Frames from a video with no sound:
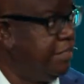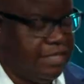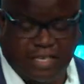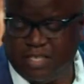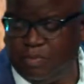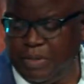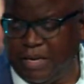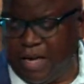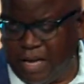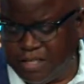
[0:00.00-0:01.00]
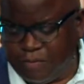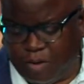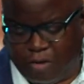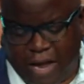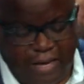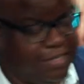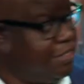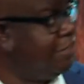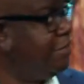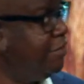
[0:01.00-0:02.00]
It says, "Because of
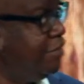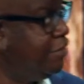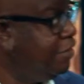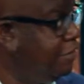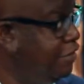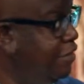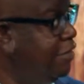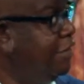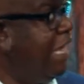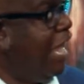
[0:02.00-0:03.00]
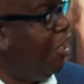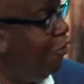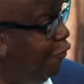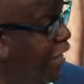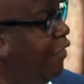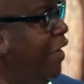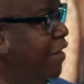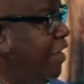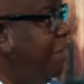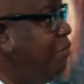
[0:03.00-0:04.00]
Christ and our faith
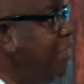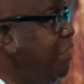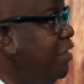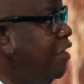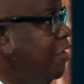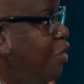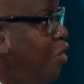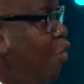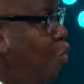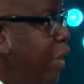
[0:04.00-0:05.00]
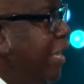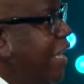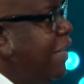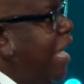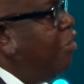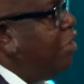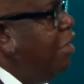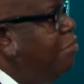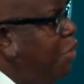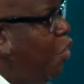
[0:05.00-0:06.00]
in him, we can now
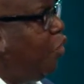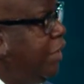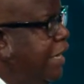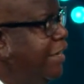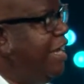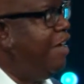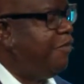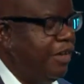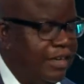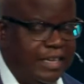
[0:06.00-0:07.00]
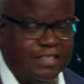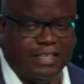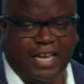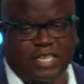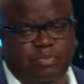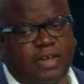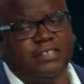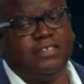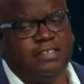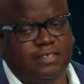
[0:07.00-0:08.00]
come boldly and confidently into God's
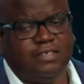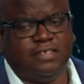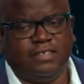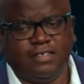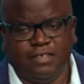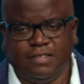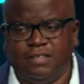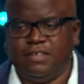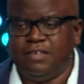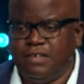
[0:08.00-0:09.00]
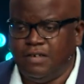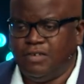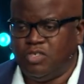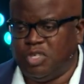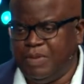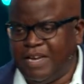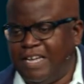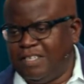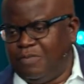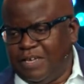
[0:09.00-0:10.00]
presence." So it's
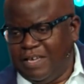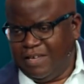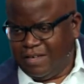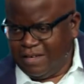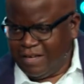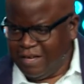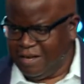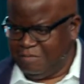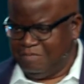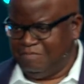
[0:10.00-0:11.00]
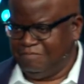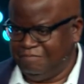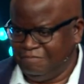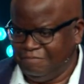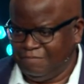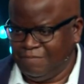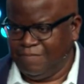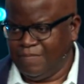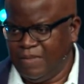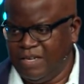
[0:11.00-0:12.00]
because of him.
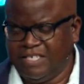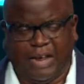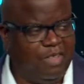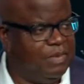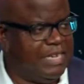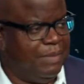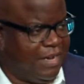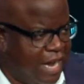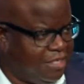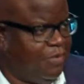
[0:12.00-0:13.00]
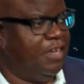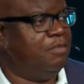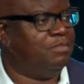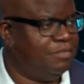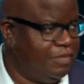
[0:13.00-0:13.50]
Say it with me, say, "Because of him."